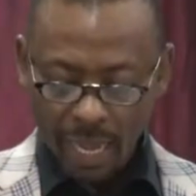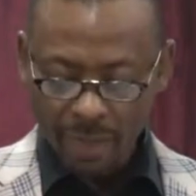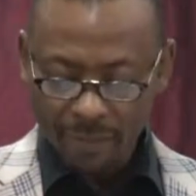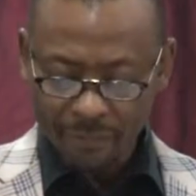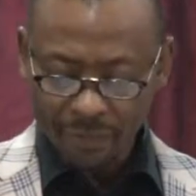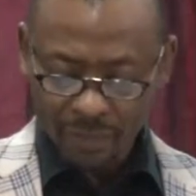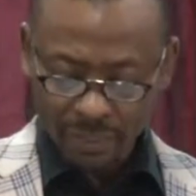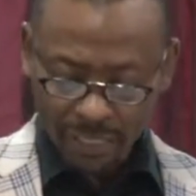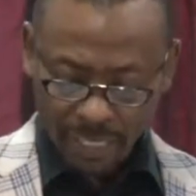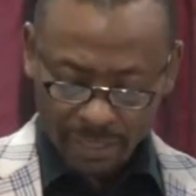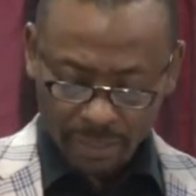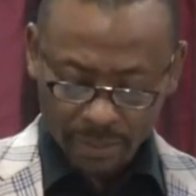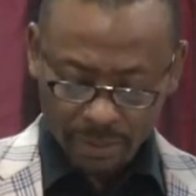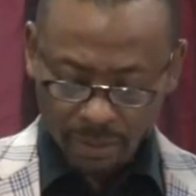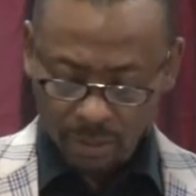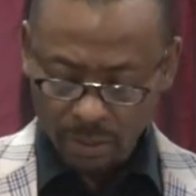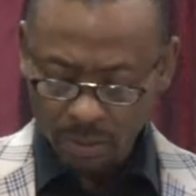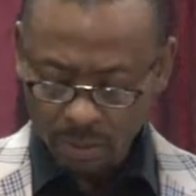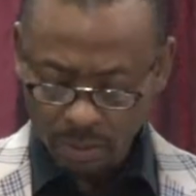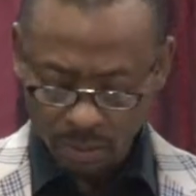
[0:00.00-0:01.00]
I have a
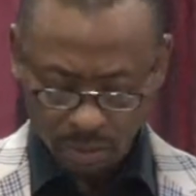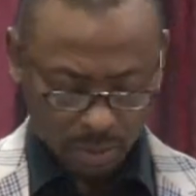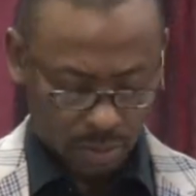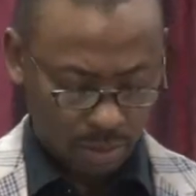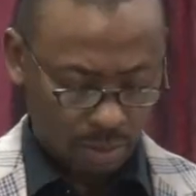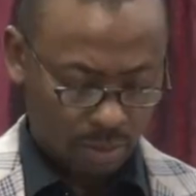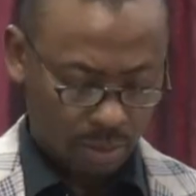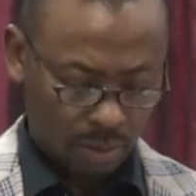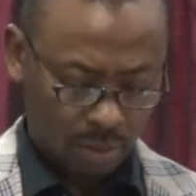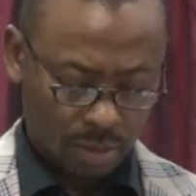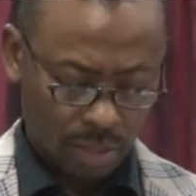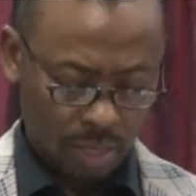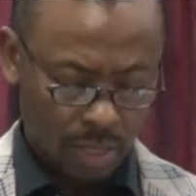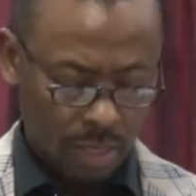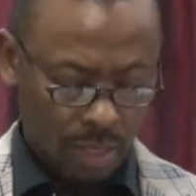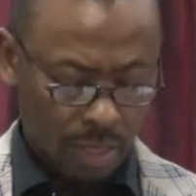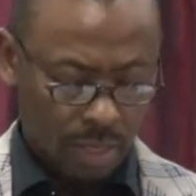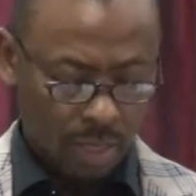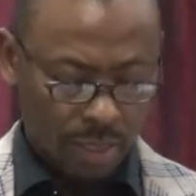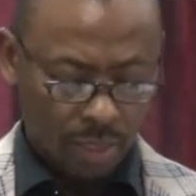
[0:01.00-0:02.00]
title
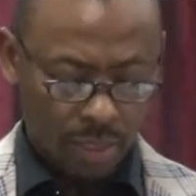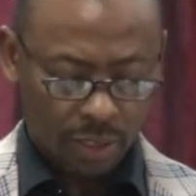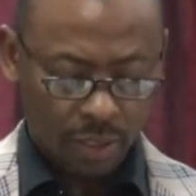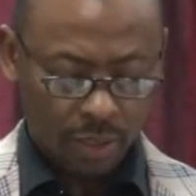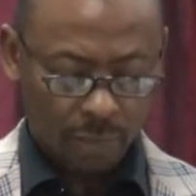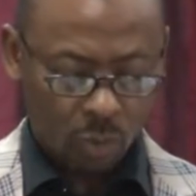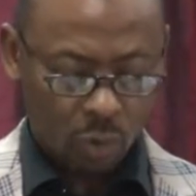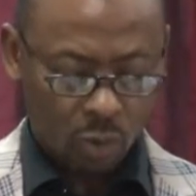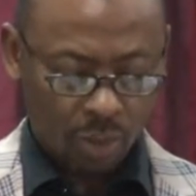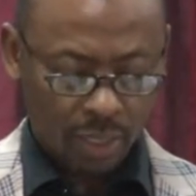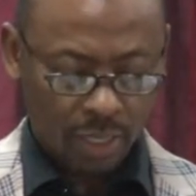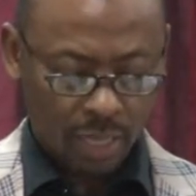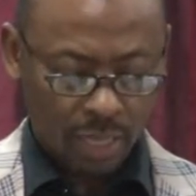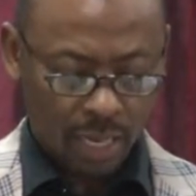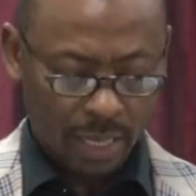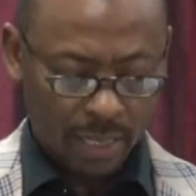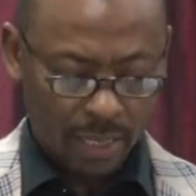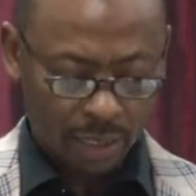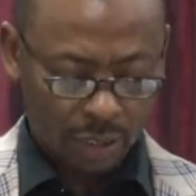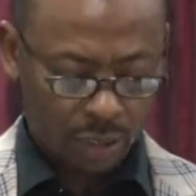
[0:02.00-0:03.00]
this morning,
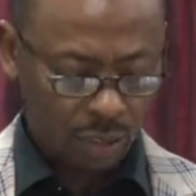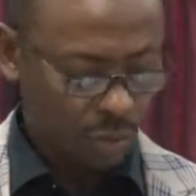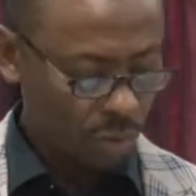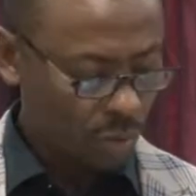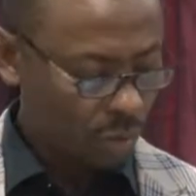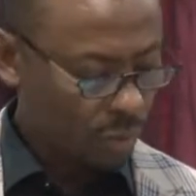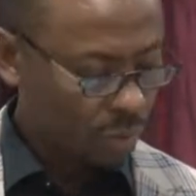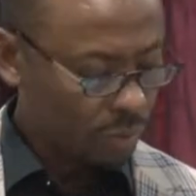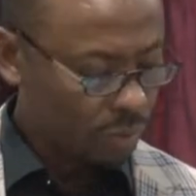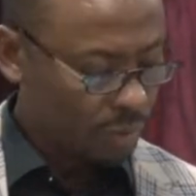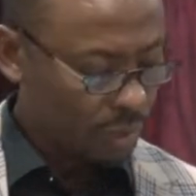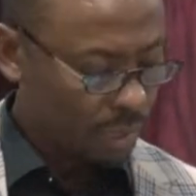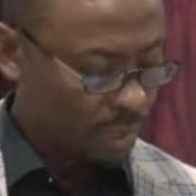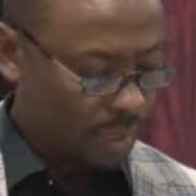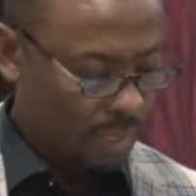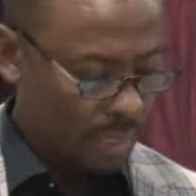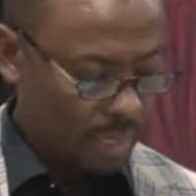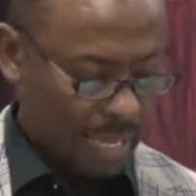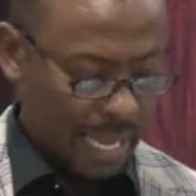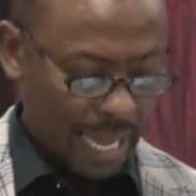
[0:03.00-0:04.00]
and it's called
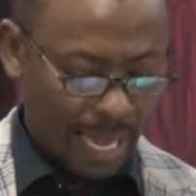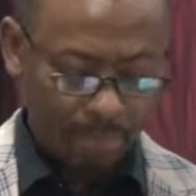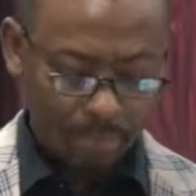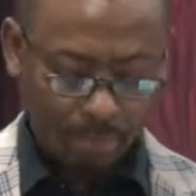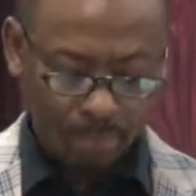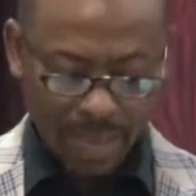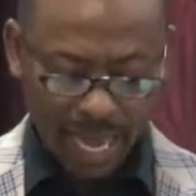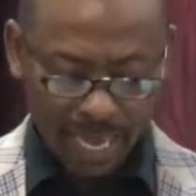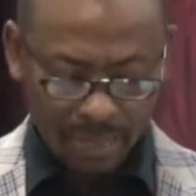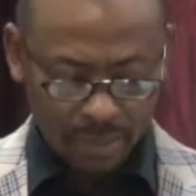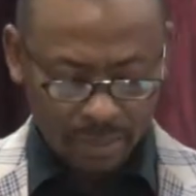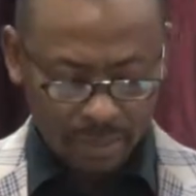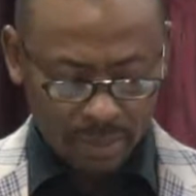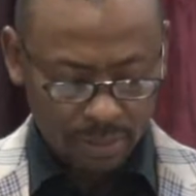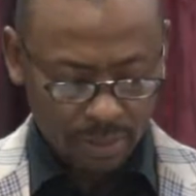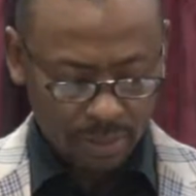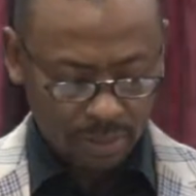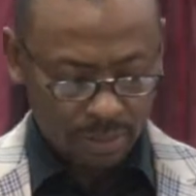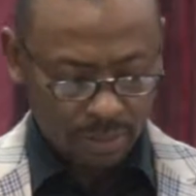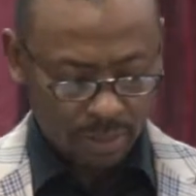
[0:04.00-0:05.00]

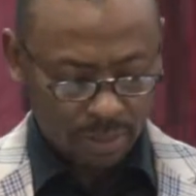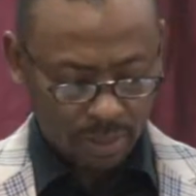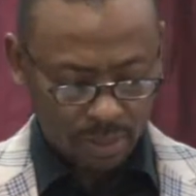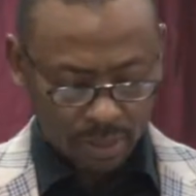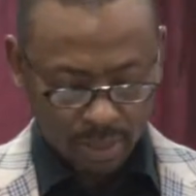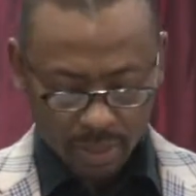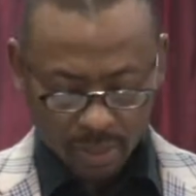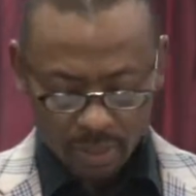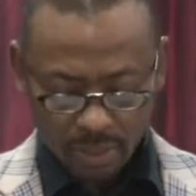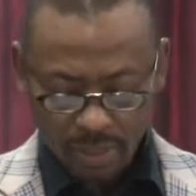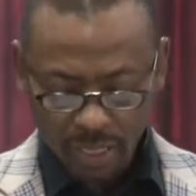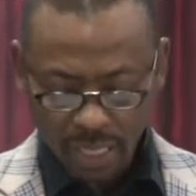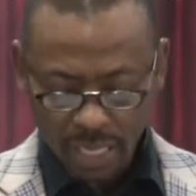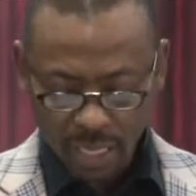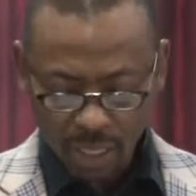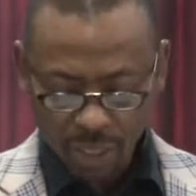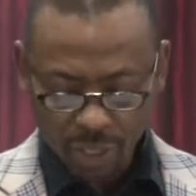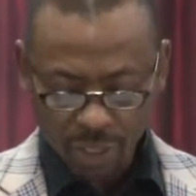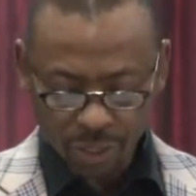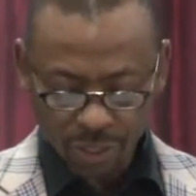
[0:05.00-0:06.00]
Abandon the
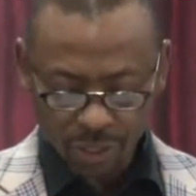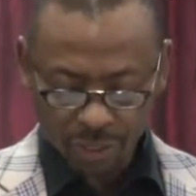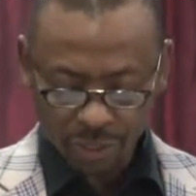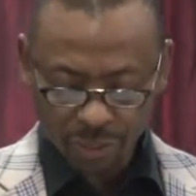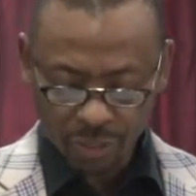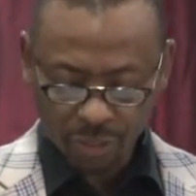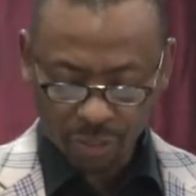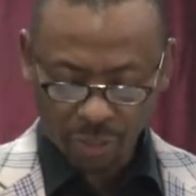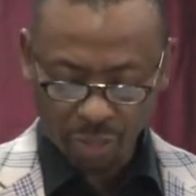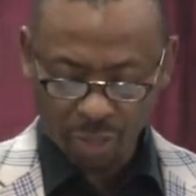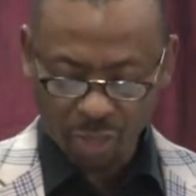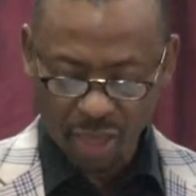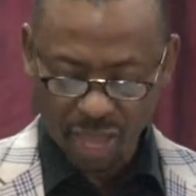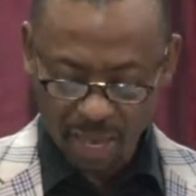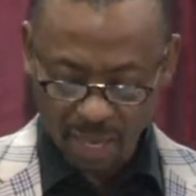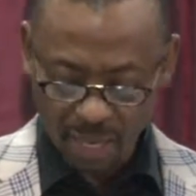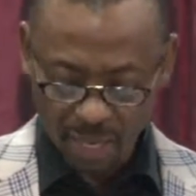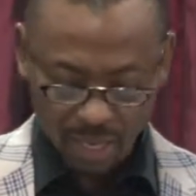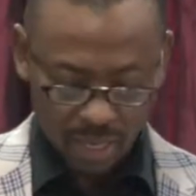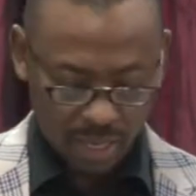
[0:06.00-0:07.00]
Accursed
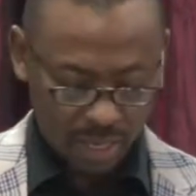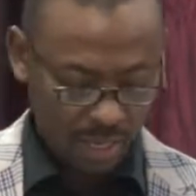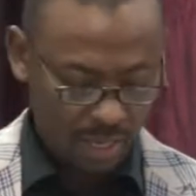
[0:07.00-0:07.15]
Thing.